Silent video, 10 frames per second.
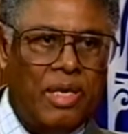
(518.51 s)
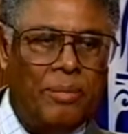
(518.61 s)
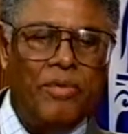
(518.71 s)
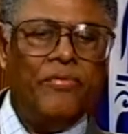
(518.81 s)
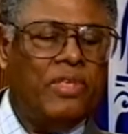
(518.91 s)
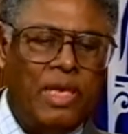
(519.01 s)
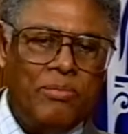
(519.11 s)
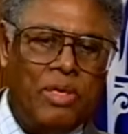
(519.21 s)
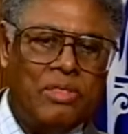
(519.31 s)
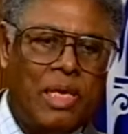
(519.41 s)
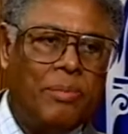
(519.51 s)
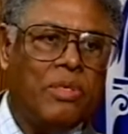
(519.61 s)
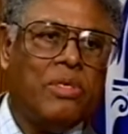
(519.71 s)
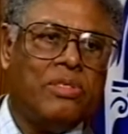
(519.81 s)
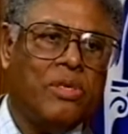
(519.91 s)
I mean, take one example
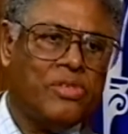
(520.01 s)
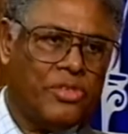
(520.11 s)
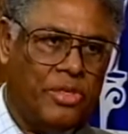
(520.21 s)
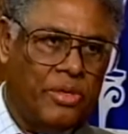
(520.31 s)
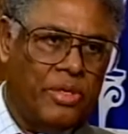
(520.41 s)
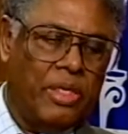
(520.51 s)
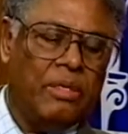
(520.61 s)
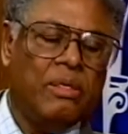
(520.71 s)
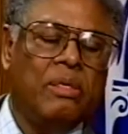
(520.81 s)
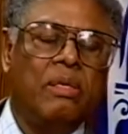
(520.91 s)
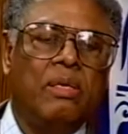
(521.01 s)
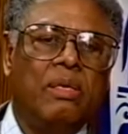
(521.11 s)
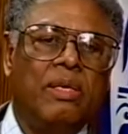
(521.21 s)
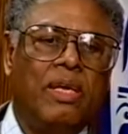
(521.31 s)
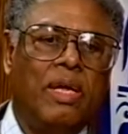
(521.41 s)
of Social Security.
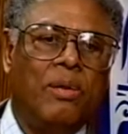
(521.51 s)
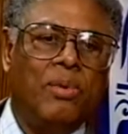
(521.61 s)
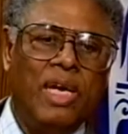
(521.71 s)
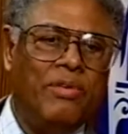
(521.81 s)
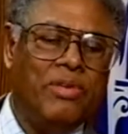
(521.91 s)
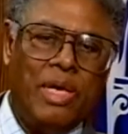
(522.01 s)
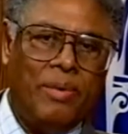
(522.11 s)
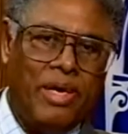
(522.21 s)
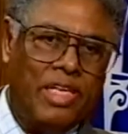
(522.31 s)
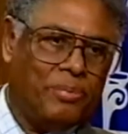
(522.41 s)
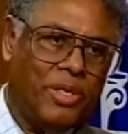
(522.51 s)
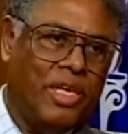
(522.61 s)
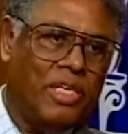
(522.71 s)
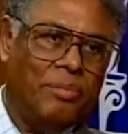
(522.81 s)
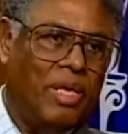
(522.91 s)
Whatever you think about his
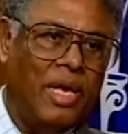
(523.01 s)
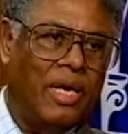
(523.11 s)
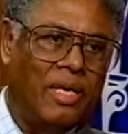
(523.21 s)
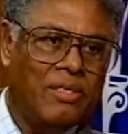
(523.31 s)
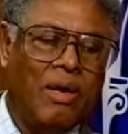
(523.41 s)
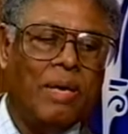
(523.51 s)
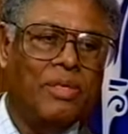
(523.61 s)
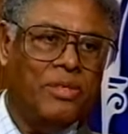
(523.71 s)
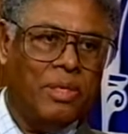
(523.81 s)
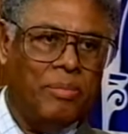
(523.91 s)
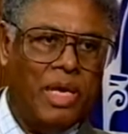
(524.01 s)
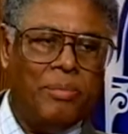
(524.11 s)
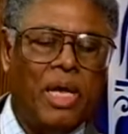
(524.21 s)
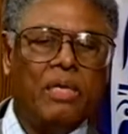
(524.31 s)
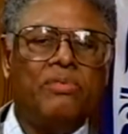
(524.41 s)
particular plan and his arguments you can make
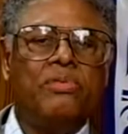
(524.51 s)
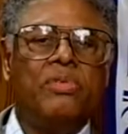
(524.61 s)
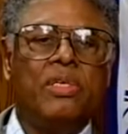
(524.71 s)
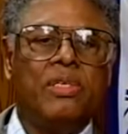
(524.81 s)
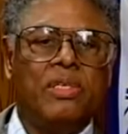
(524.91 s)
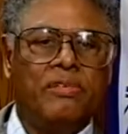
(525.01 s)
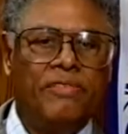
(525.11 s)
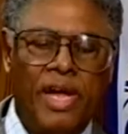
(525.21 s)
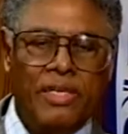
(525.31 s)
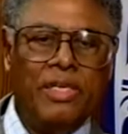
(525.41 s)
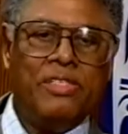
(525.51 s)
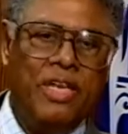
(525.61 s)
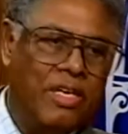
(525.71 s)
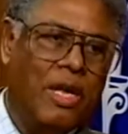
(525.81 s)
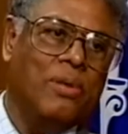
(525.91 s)
back and forth, the fact is
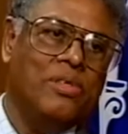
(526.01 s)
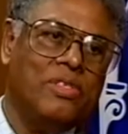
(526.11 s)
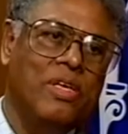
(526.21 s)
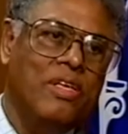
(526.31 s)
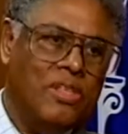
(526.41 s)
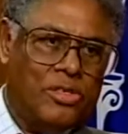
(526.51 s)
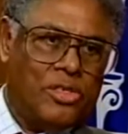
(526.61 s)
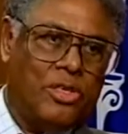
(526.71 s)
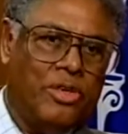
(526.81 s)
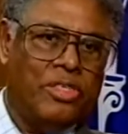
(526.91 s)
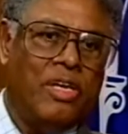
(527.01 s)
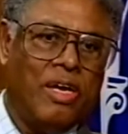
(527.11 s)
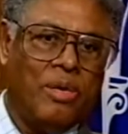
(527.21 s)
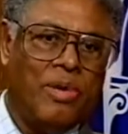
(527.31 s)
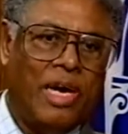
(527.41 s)
he knows Social Security is not
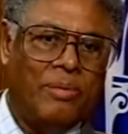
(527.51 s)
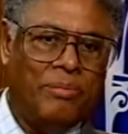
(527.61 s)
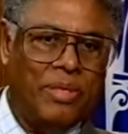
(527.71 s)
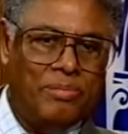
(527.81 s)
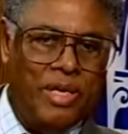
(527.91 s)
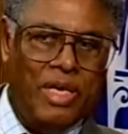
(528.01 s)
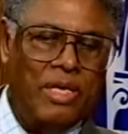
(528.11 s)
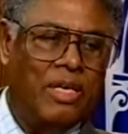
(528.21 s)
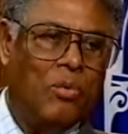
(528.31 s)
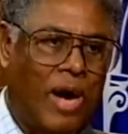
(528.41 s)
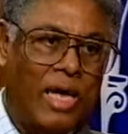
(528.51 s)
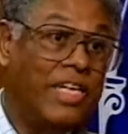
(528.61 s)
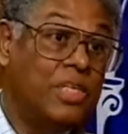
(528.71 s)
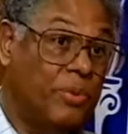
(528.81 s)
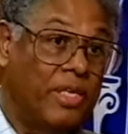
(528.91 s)
going to run out of money while
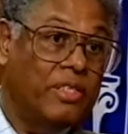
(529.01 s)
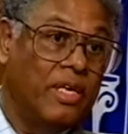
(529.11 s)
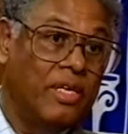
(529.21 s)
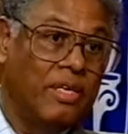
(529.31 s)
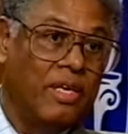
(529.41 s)
he's president.